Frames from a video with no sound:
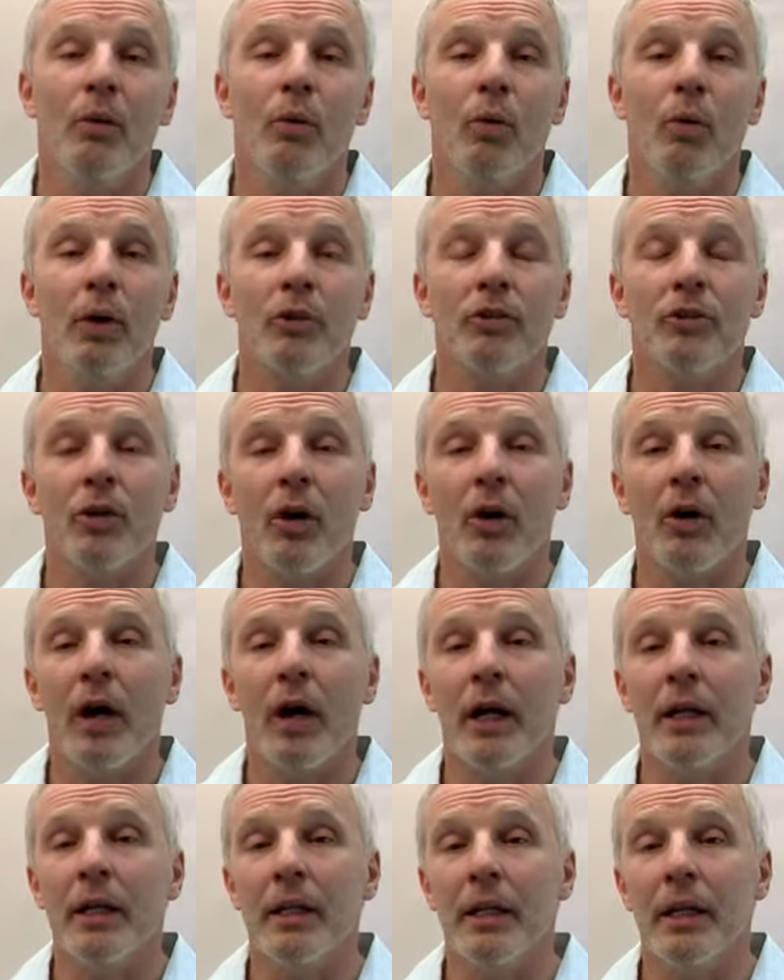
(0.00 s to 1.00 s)
what's our
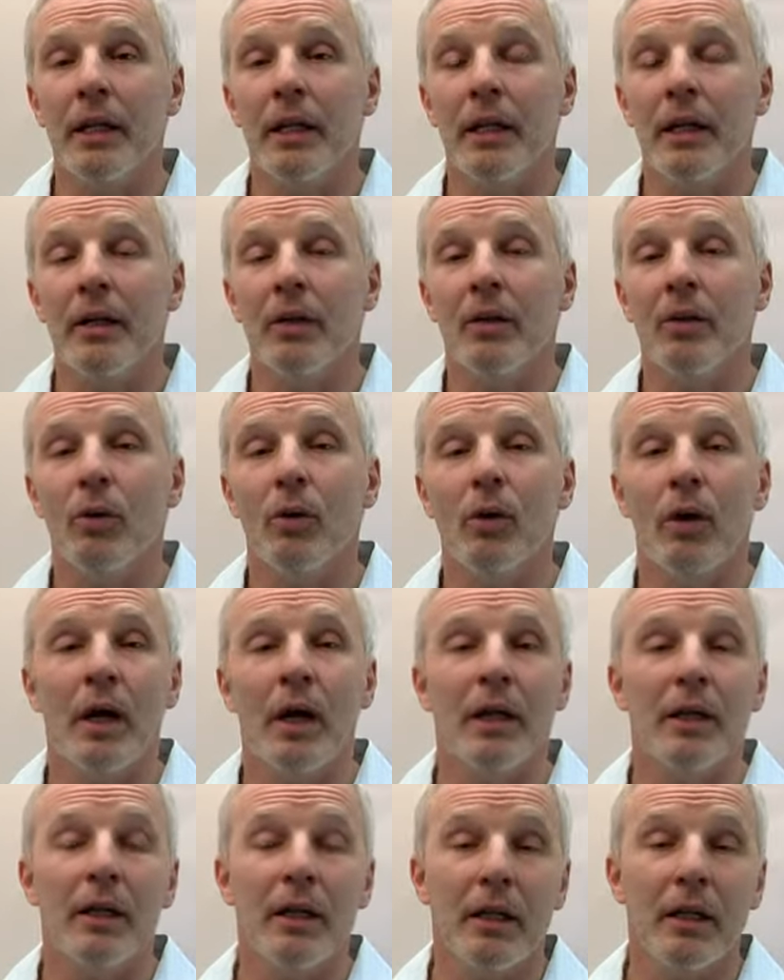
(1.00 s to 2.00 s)
idea or
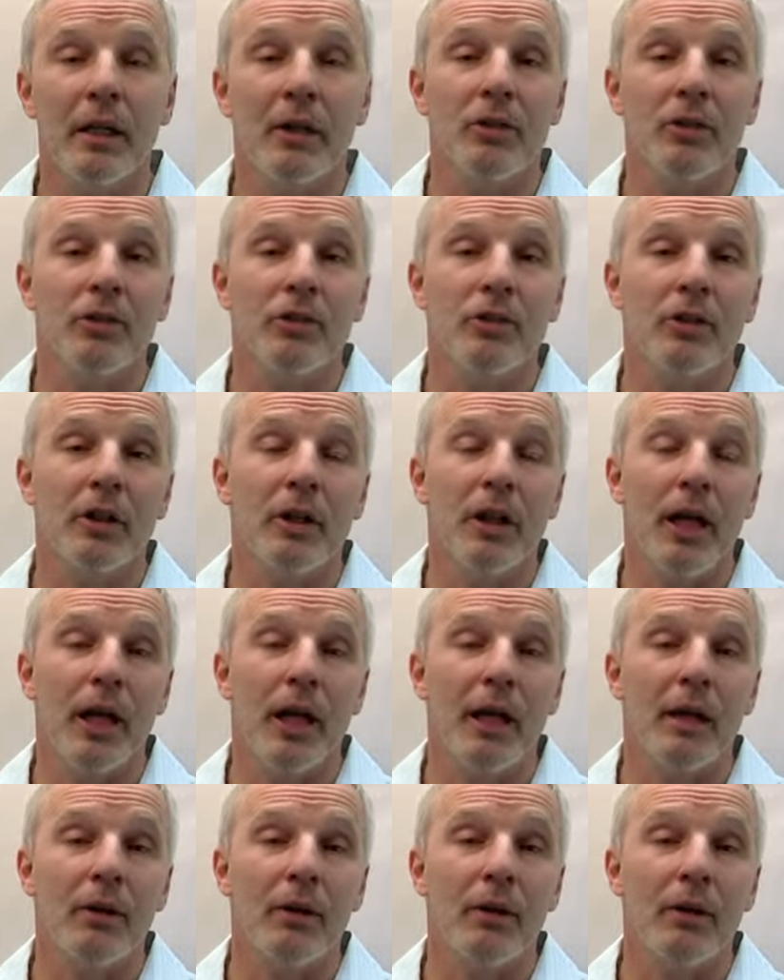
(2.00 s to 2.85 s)
ideas today?